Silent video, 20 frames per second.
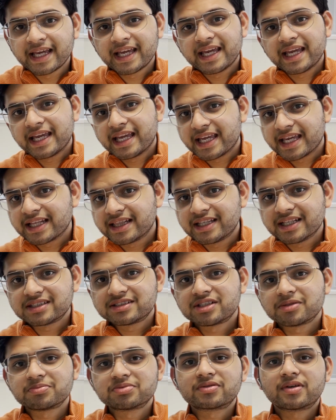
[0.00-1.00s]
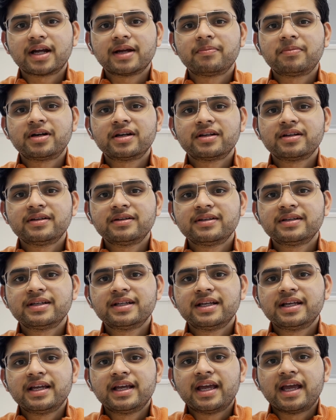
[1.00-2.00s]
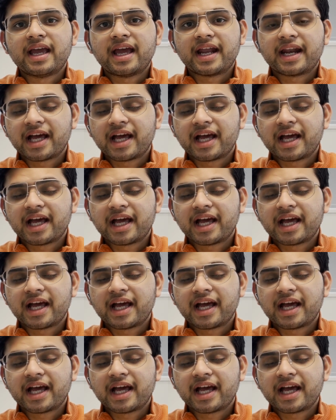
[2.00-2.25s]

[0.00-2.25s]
hit that subscribe button, and